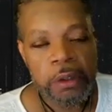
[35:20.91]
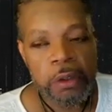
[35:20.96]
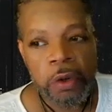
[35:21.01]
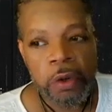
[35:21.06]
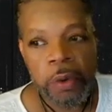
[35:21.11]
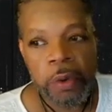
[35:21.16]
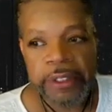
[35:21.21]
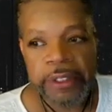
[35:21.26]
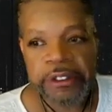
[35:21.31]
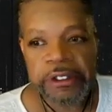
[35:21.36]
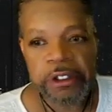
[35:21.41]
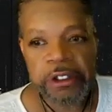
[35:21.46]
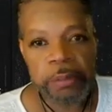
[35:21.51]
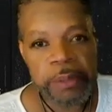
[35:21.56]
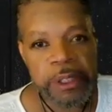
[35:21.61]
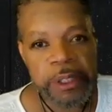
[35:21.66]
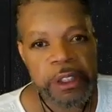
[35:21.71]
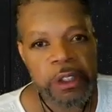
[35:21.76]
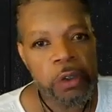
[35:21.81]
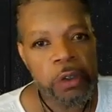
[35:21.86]
question
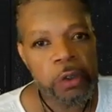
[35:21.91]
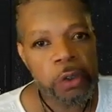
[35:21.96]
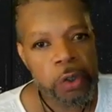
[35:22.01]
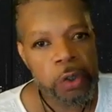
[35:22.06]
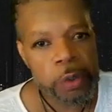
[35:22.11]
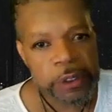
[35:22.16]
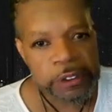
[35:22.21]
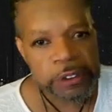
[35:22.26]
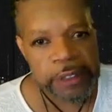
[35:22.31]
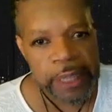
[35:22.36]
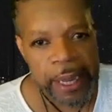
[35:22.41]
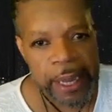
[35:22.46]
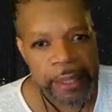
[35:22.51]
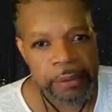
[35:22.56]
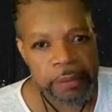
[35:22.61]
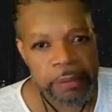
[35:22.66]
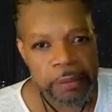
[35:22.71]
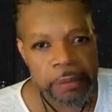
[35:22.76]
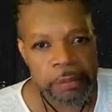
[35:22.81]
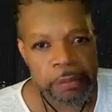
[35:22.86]
me, who is that
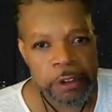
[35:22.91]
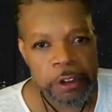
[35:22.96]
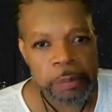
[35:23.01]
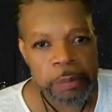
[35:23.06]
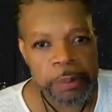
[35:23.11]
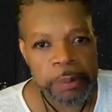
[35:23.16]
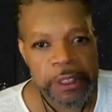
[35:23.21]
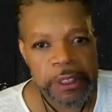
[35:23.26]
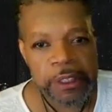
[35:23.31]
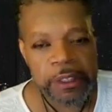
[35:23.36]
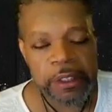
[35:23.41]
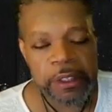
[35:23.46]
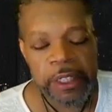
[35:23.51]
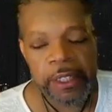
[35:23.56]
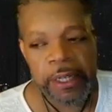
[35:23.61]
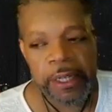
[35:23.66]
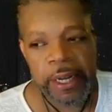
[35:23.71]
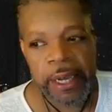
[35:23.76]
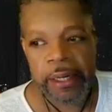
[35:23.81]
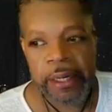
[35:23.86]
speaking
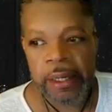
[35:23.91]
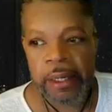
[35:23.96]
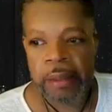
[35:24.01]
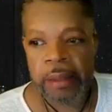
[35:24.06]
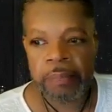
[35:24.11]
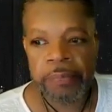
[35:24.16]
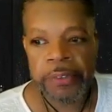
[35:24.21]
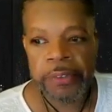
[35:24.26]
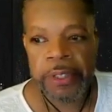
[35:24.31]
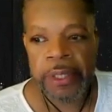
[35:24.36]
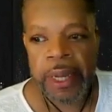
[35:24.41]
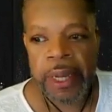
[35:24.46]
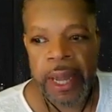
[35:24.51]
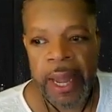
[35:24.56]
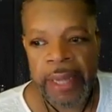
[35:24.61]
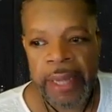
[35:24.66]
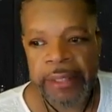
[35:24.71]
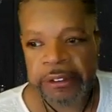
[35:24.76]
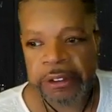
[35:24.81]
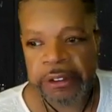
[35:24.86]
in that
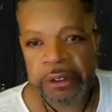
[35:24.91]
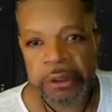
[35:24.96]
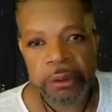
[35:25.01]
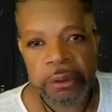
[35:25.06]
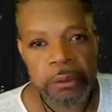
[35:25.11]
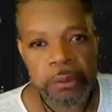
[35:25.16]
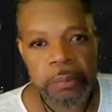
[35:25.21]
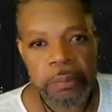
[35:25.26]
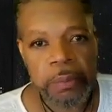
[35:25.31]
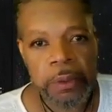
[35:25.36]
Ice Cube?